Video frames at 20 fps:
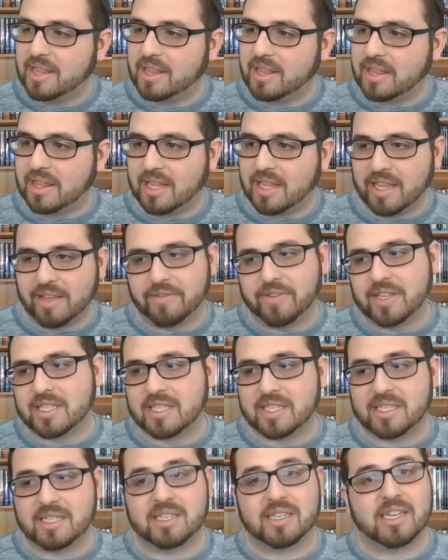if
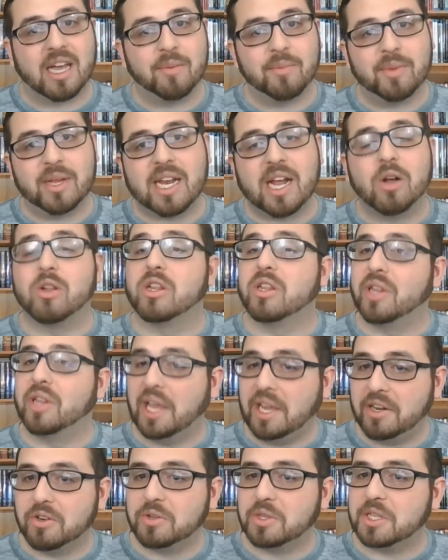it's coming out
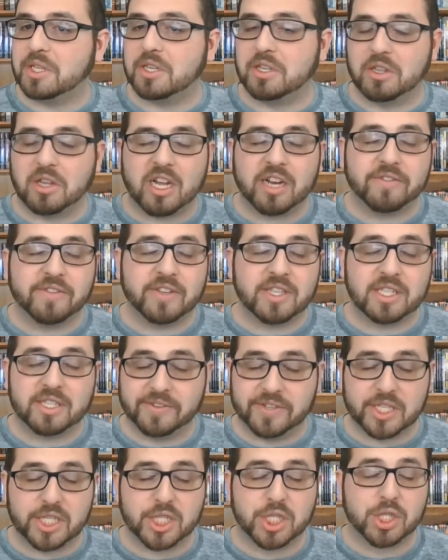later than a lot of us have
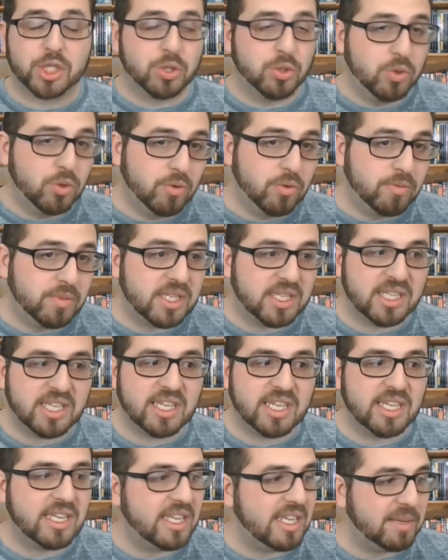assumed,
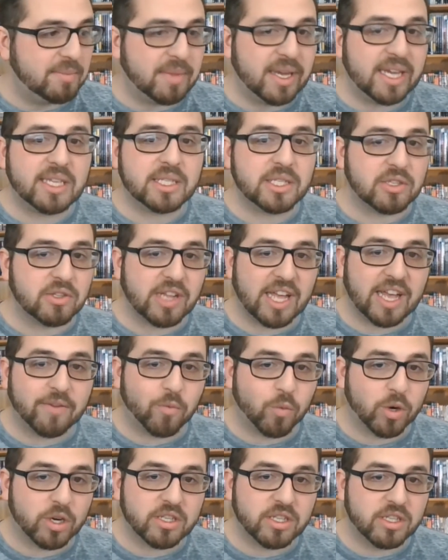then he may still have
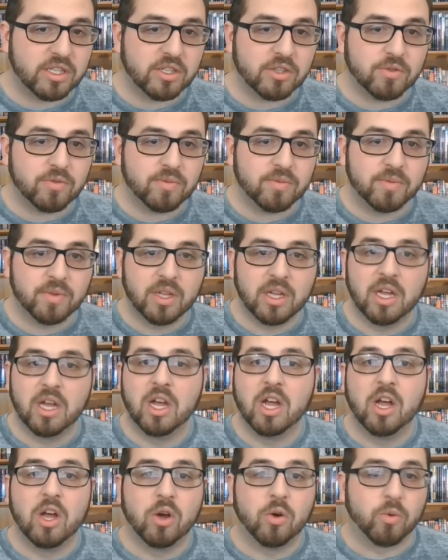work to do.
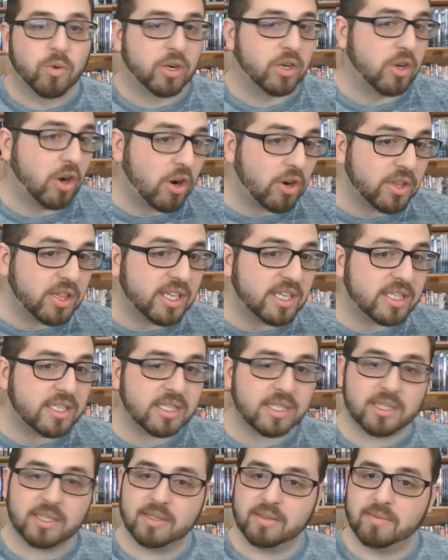
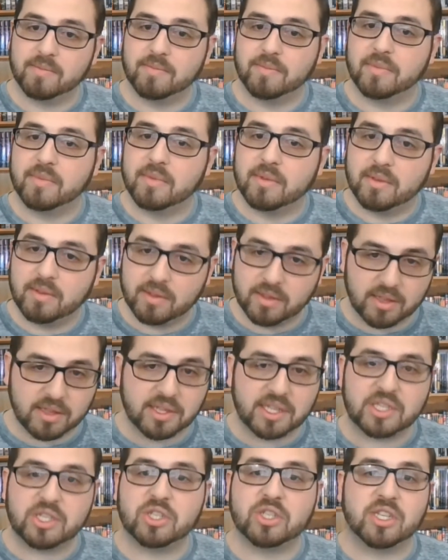Regardless,
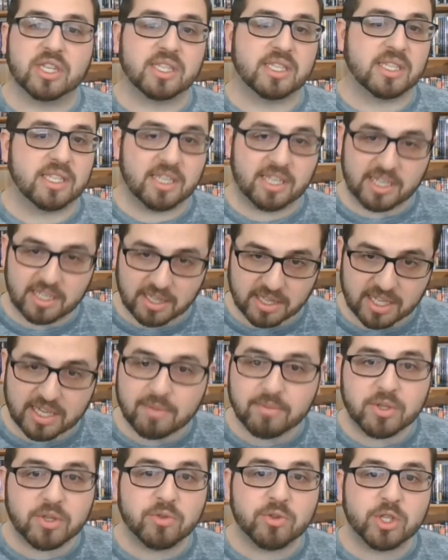let's just let
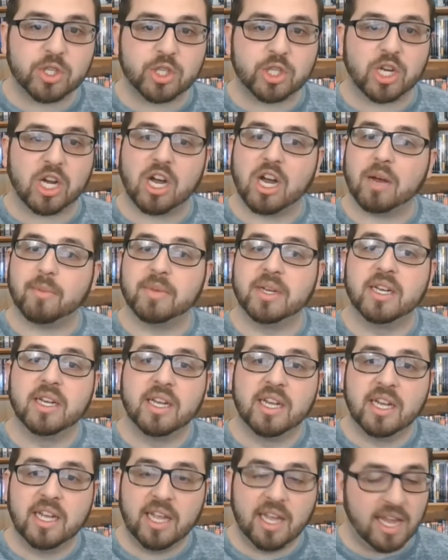him do his job
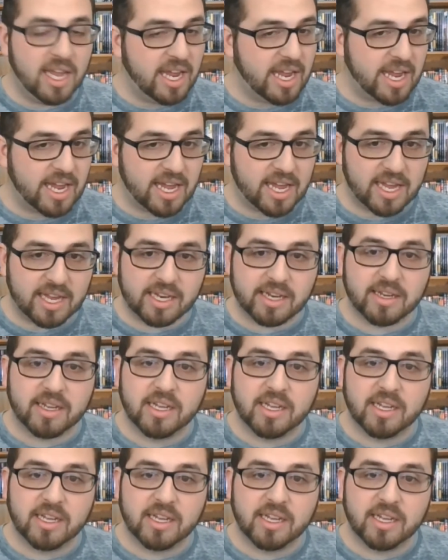and